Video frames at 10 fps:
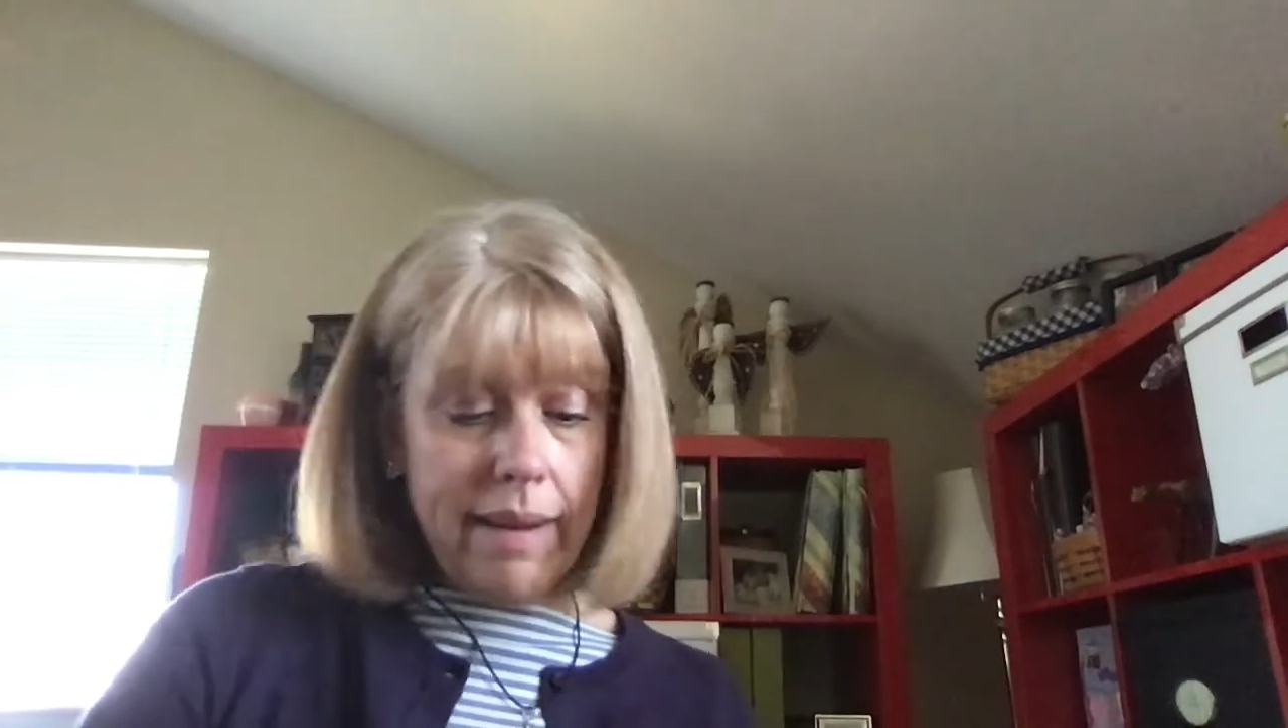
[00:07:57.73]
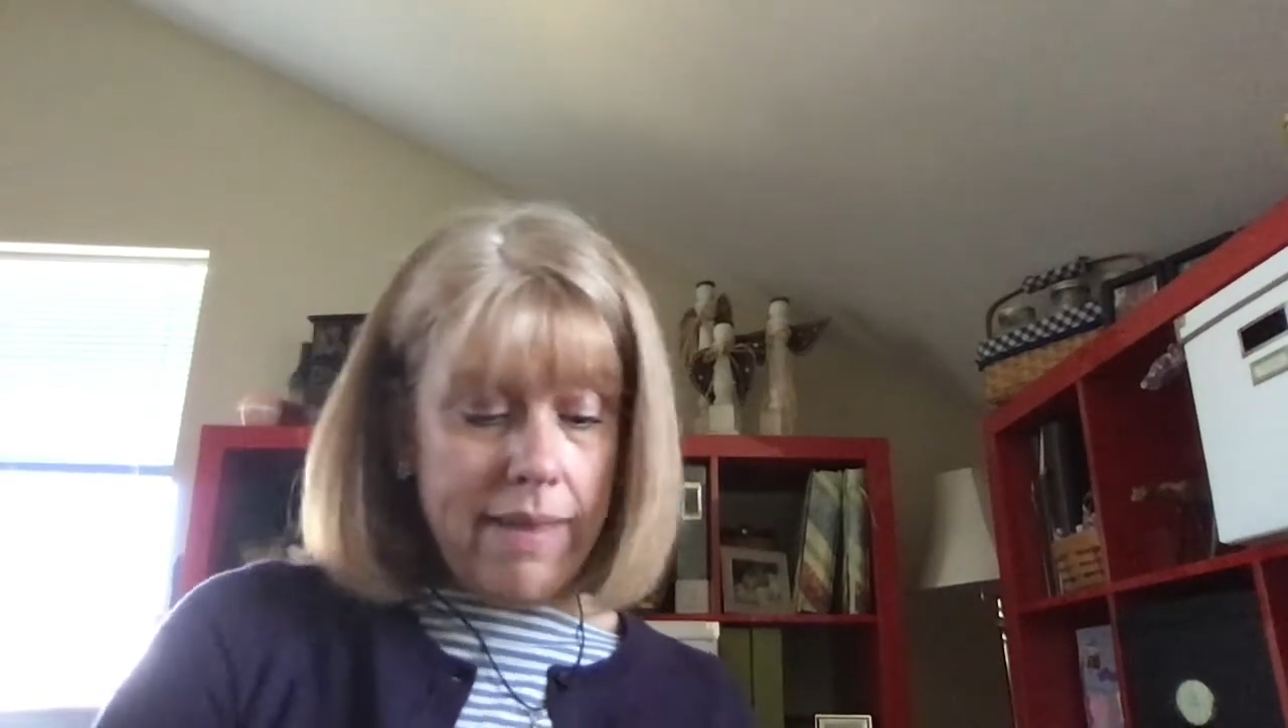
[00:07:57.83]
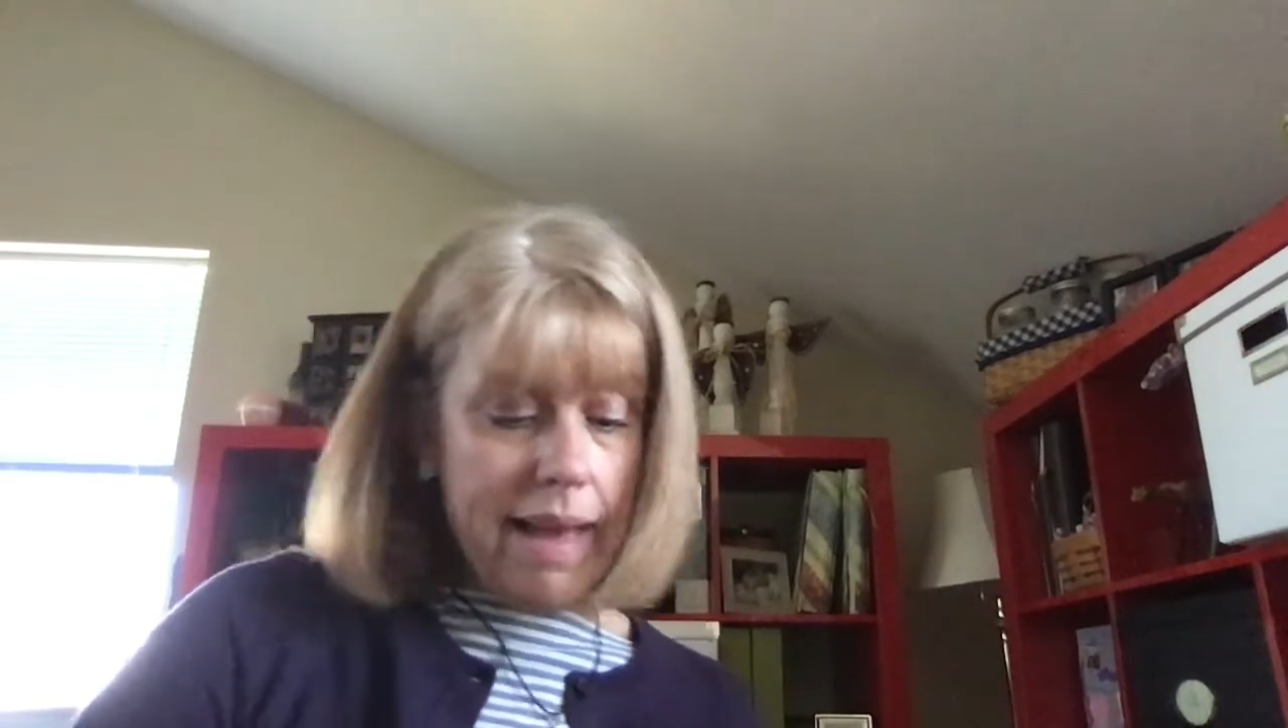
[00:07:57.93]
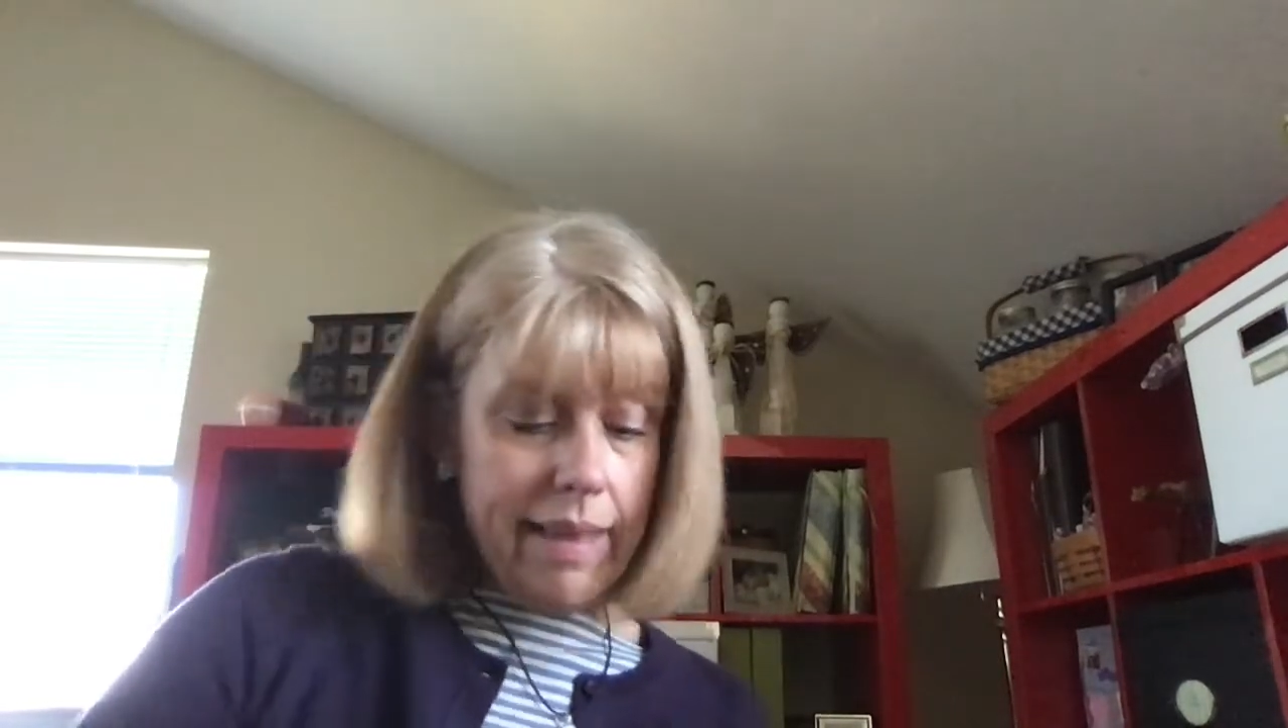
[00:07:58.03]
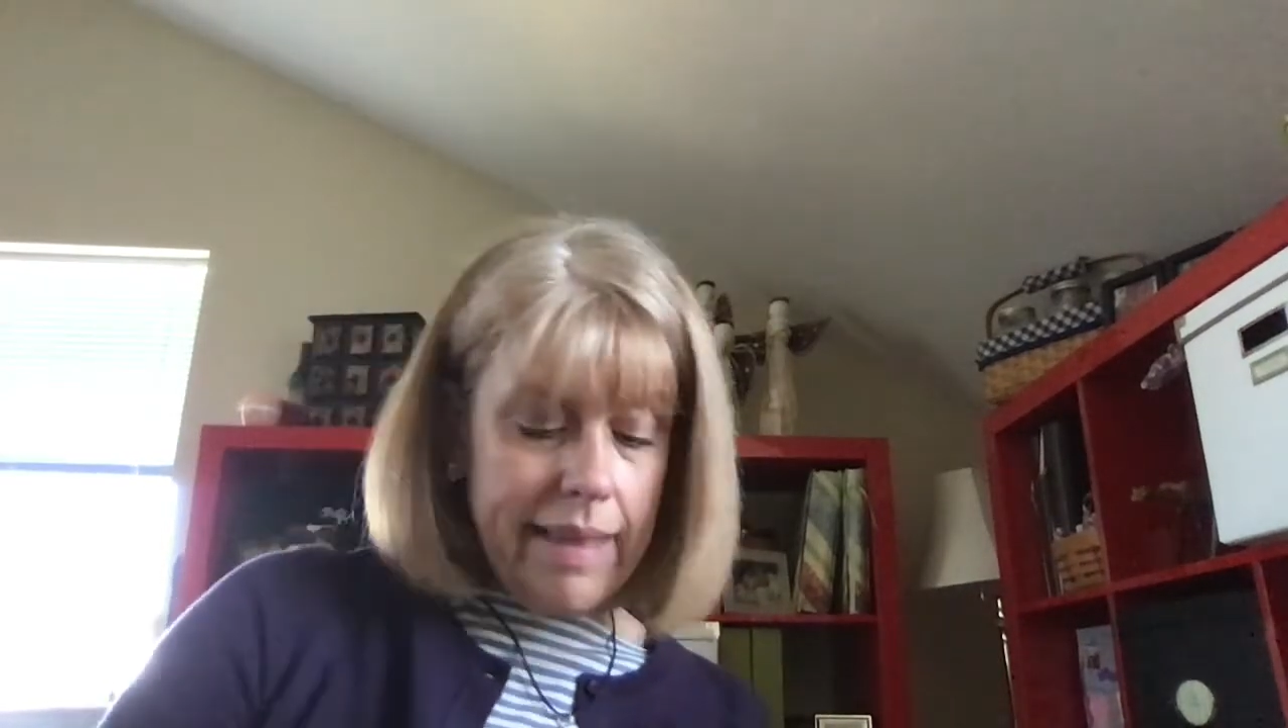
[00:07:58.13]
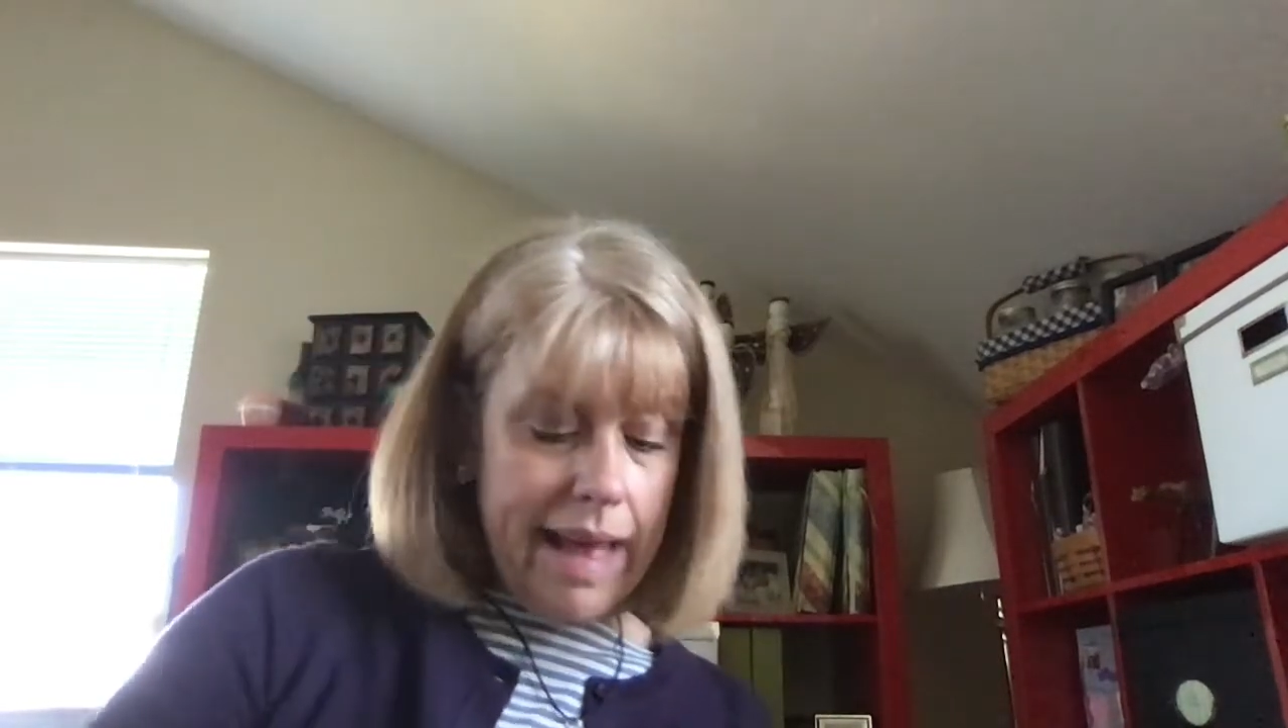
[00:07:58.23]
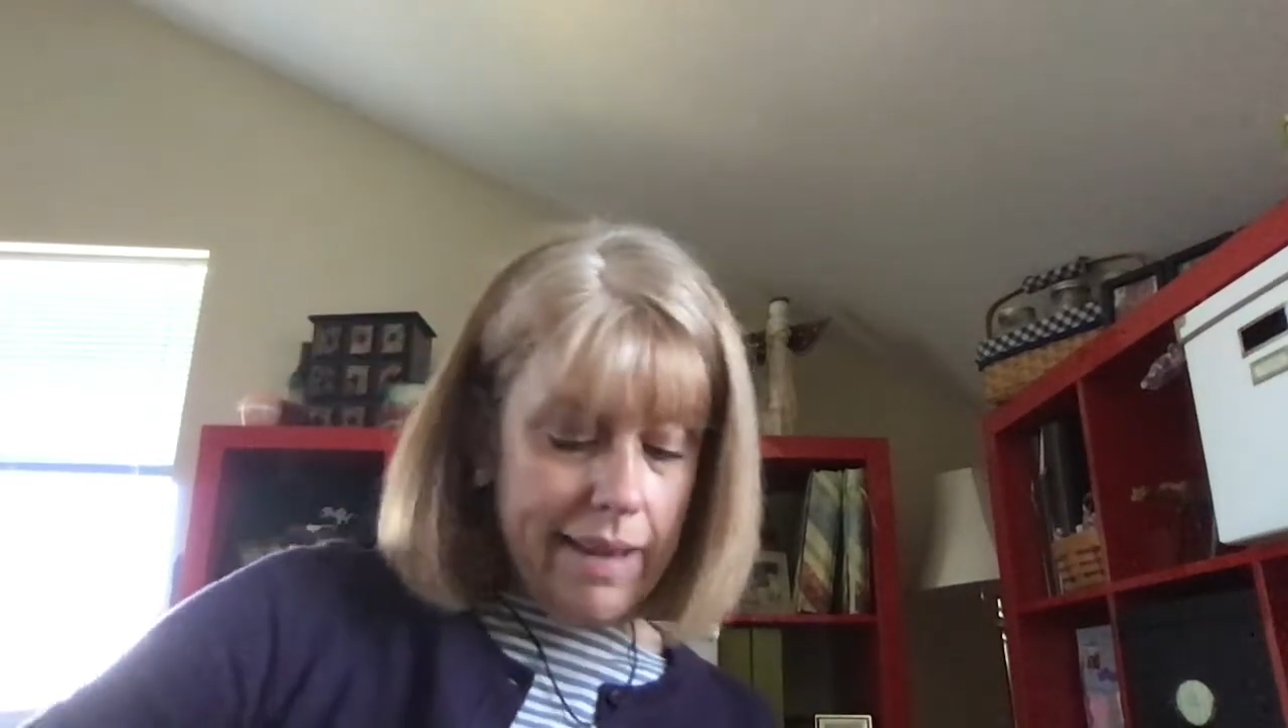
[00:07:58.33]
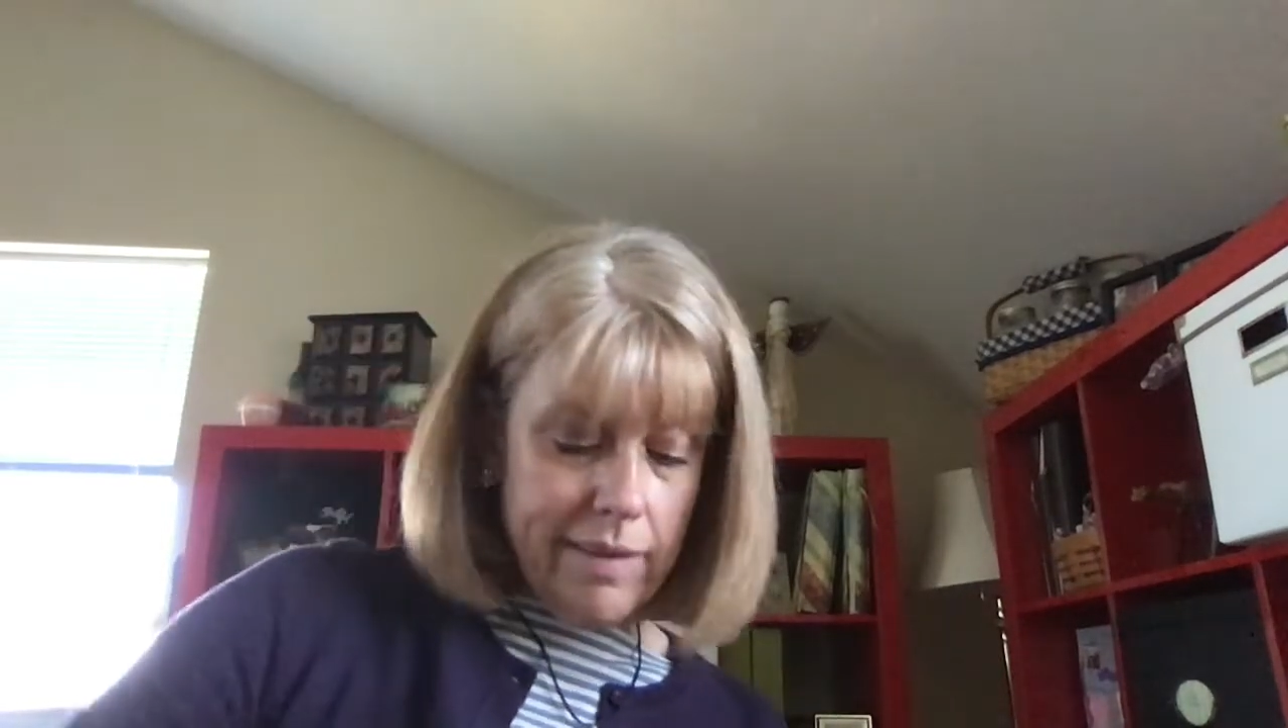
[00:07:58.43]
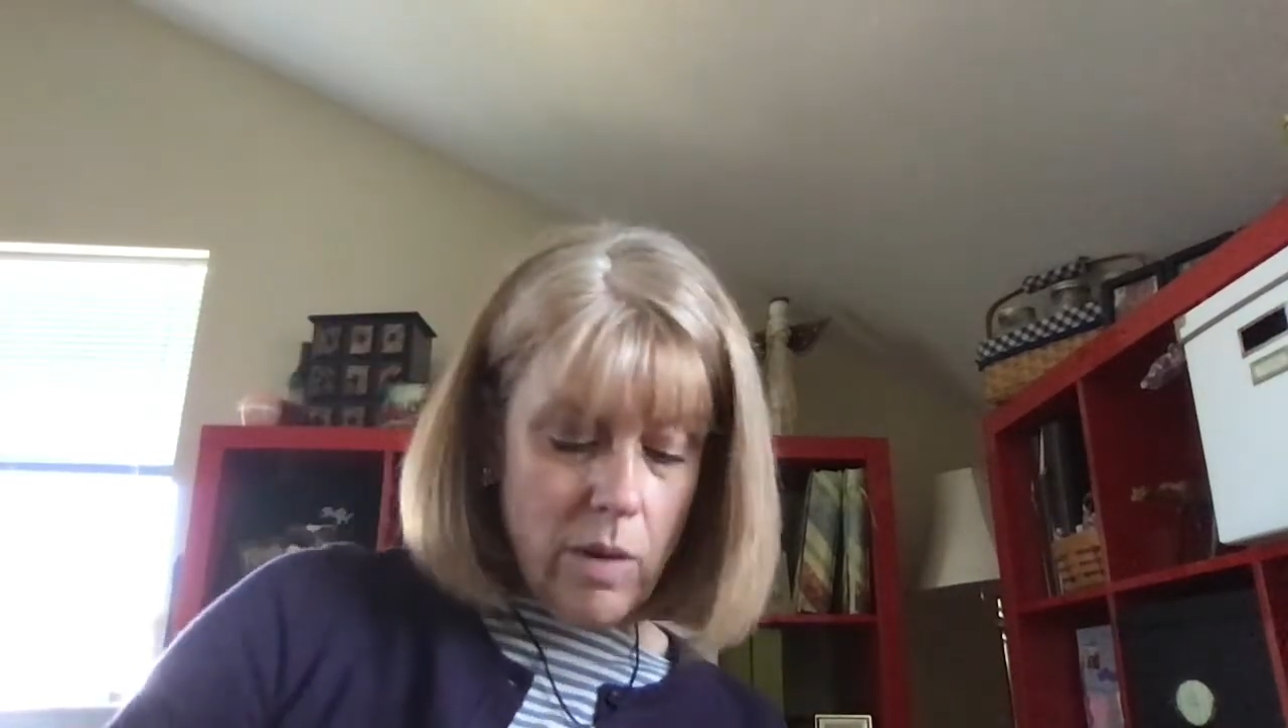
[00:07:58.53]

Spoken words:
on that last